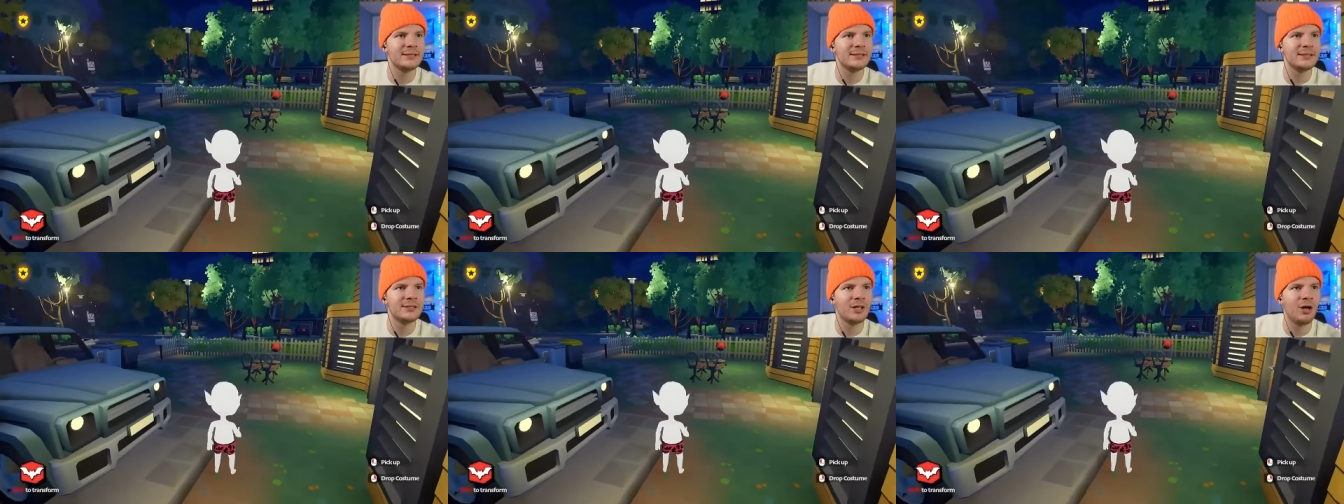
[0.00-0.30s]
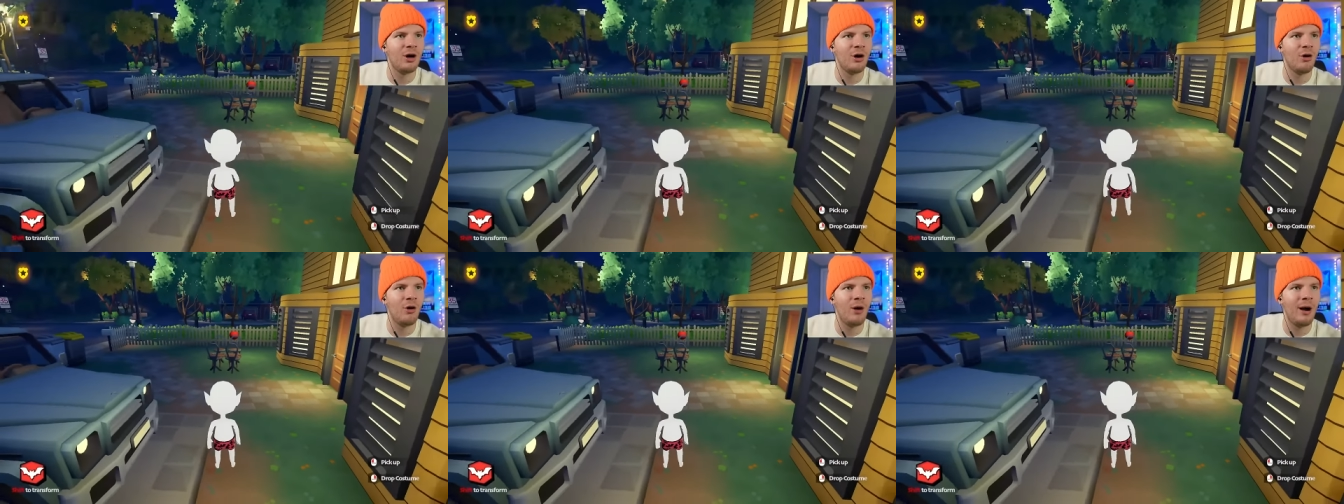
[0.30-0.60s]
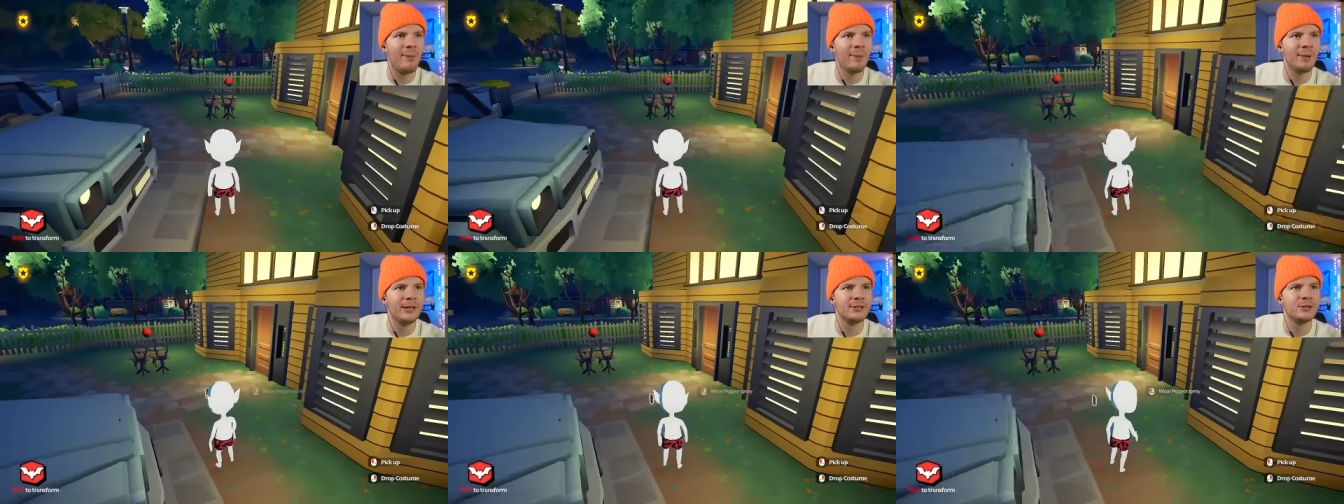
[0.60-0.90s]
so
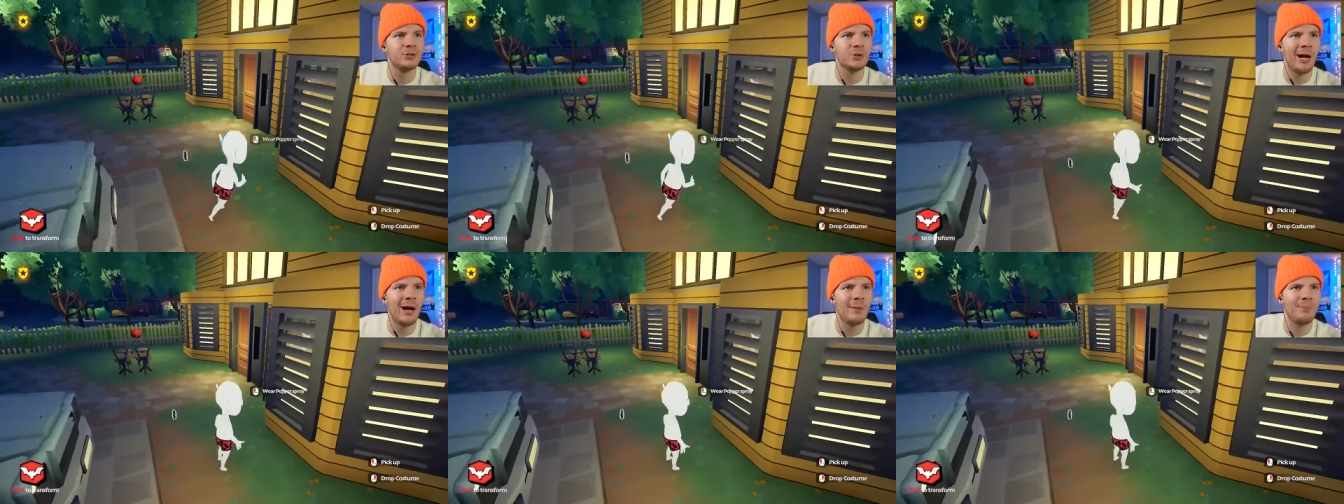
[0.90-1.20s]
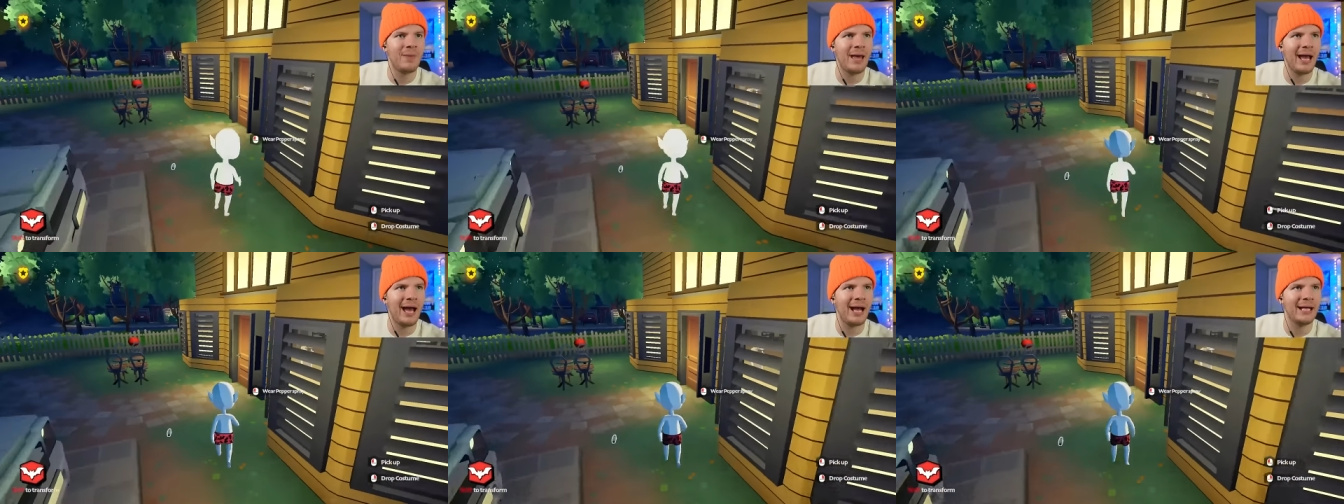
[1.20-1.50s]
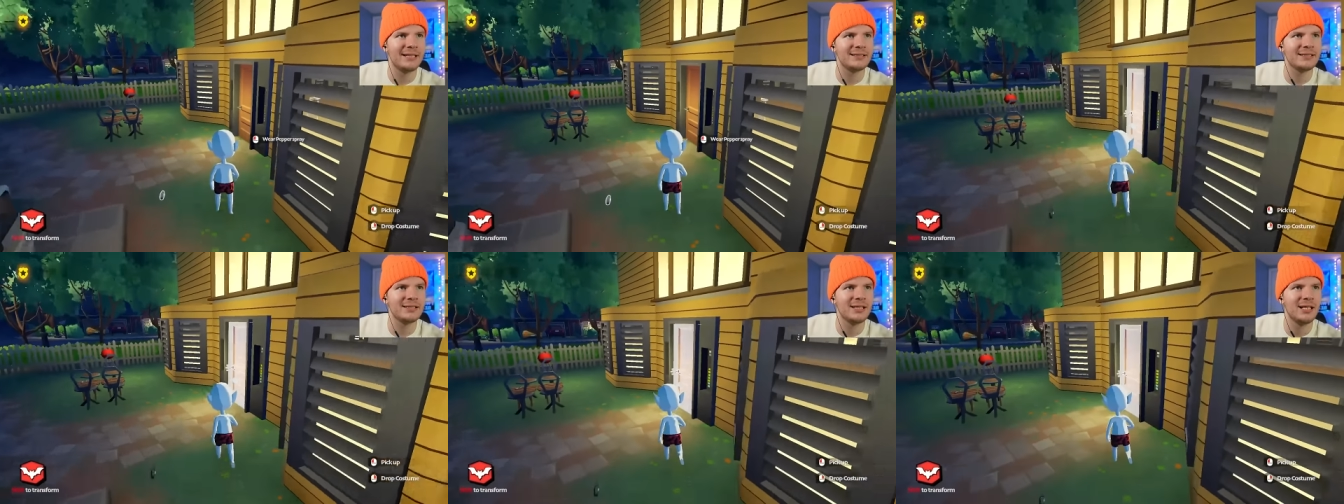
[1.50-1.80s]
I'm gonna drop
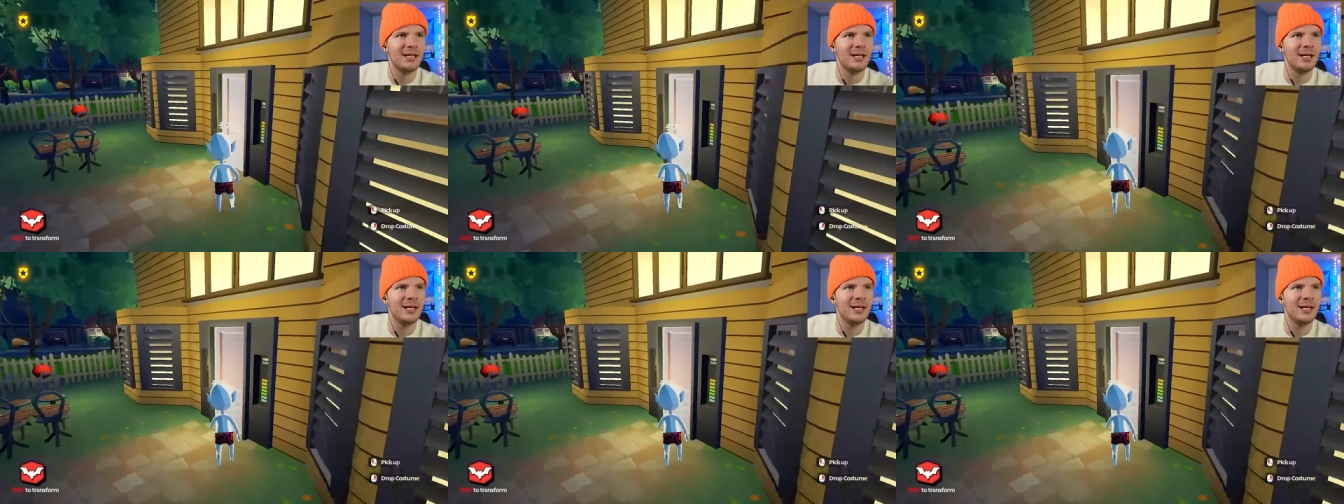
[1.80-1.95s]
that.